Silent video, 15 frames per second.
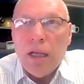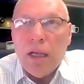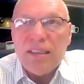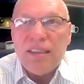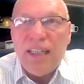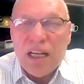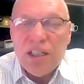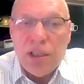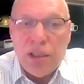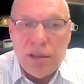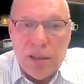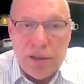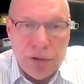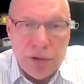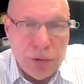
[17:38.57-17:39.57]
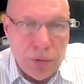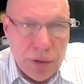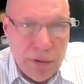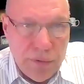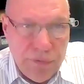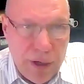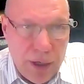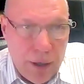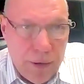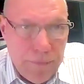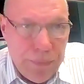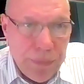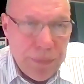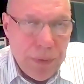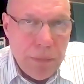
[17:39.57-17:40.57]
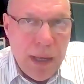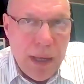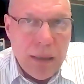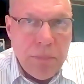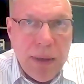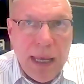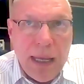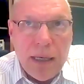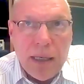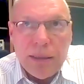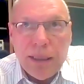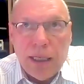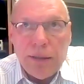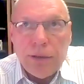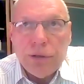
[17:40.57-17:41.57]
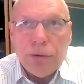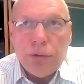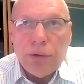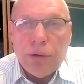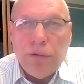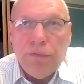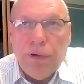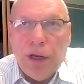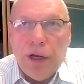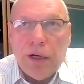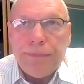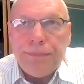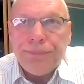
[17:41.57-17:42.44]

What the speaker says: sections of the screw conveyor, make maintenance on the screw conveyor.